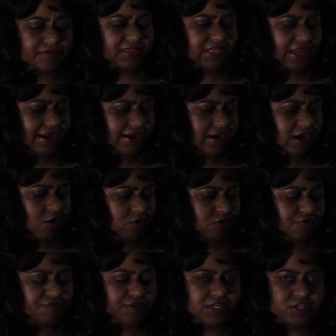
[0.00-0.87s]
and
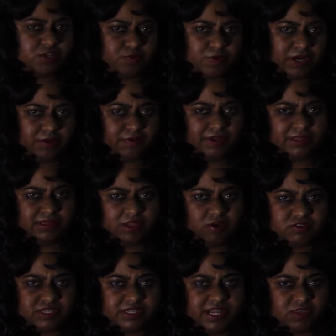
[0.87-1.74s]
out of which
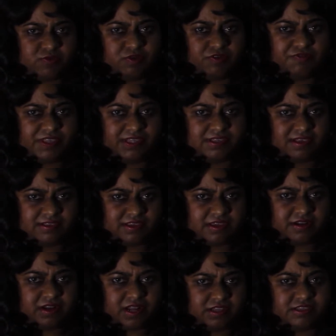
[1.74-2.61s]
21,000 H1 visas
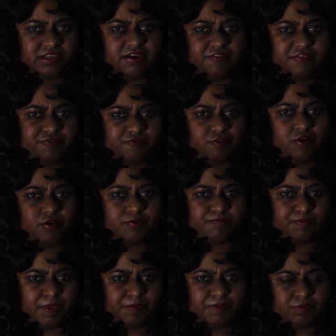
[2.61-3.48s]
are reserved
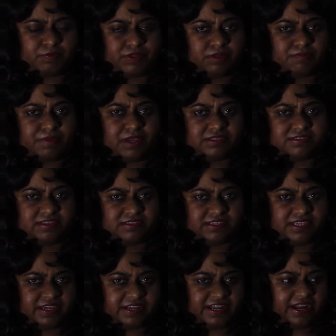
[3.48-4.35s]
for people with a
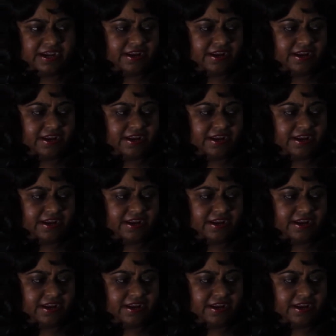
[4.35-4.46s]
master's degree